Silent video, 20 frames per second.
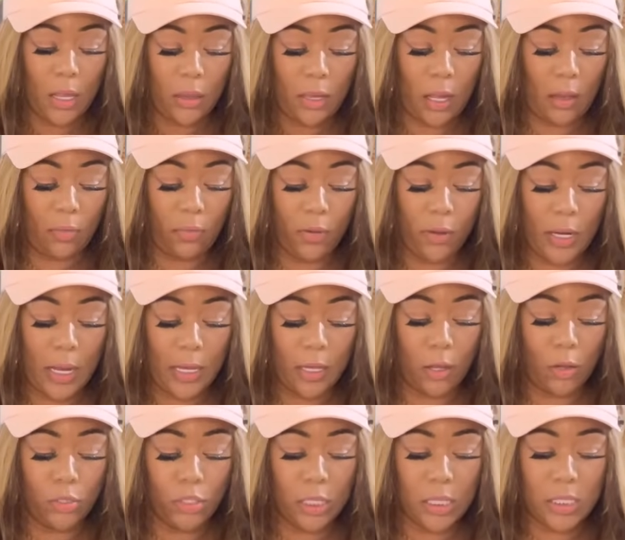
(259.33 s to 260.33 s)
They feel like
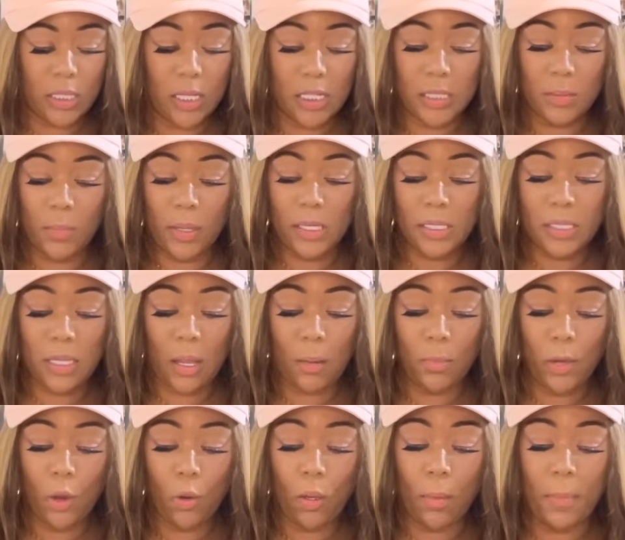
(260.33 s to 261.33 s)
you just dismissed
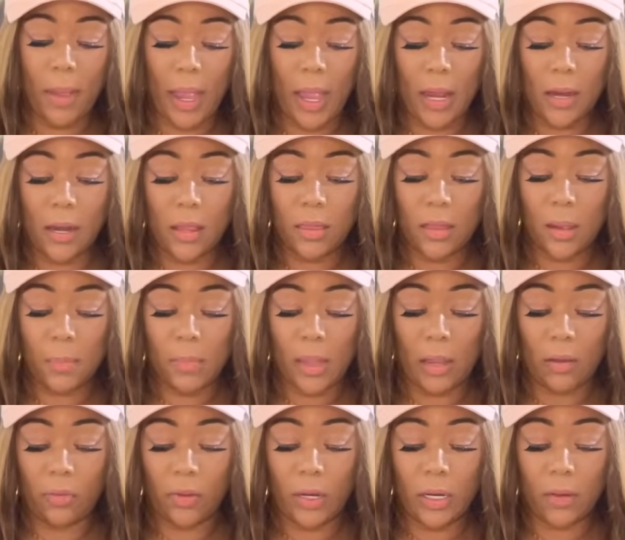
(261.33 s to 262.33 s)
them, you abandoned them.
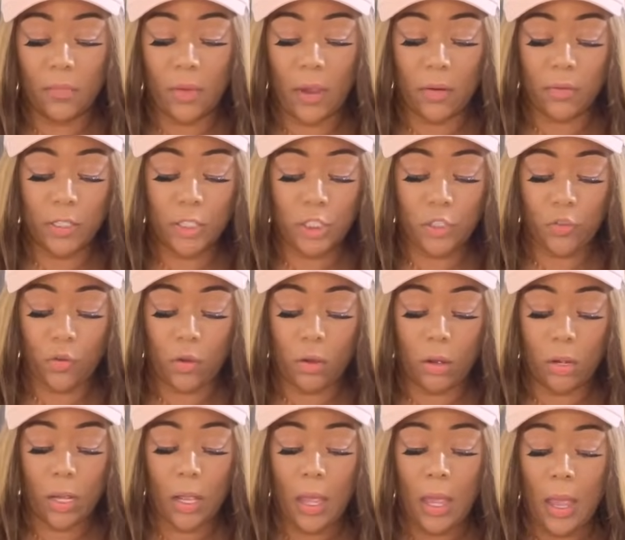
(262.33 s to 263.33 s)
They feel a very
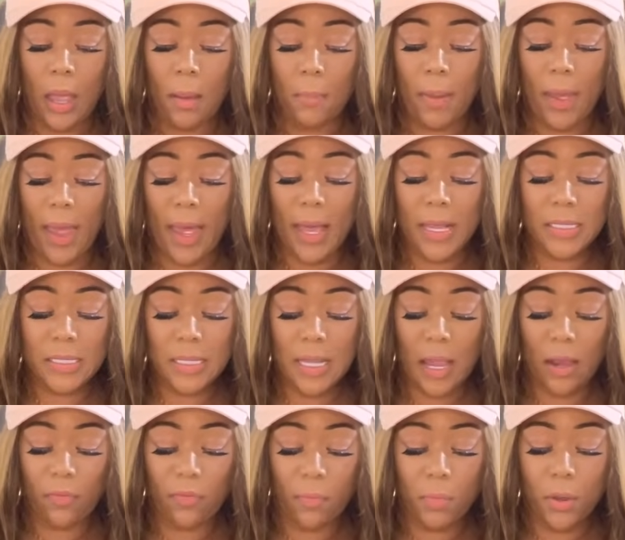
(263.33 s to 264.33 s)
strong past
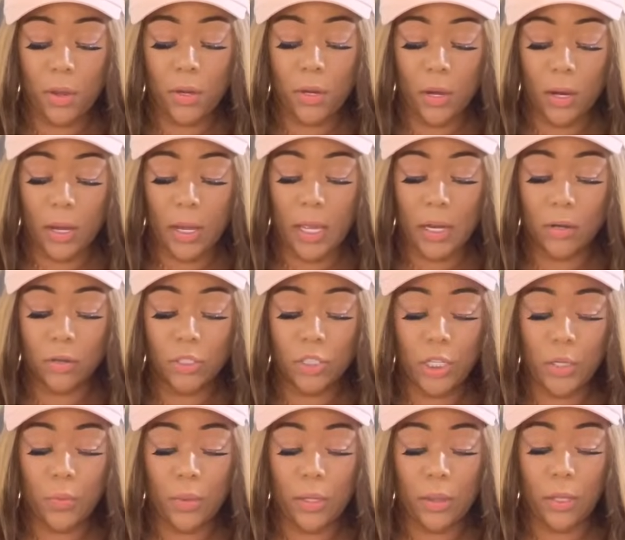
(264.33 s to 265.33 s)
life familiar
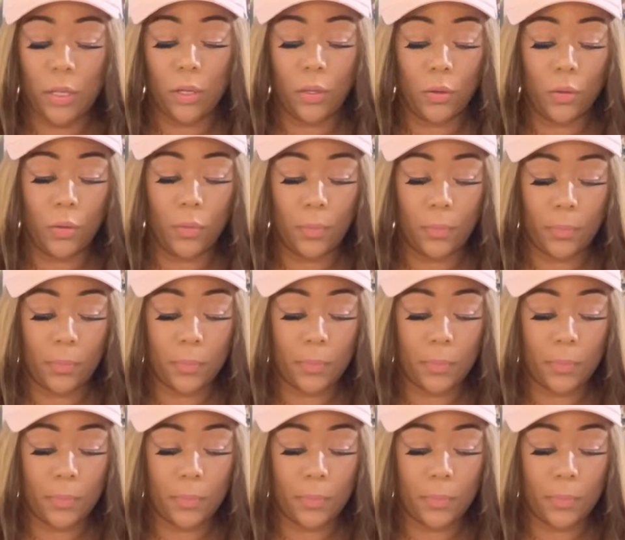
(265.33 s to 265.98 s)
energy with you.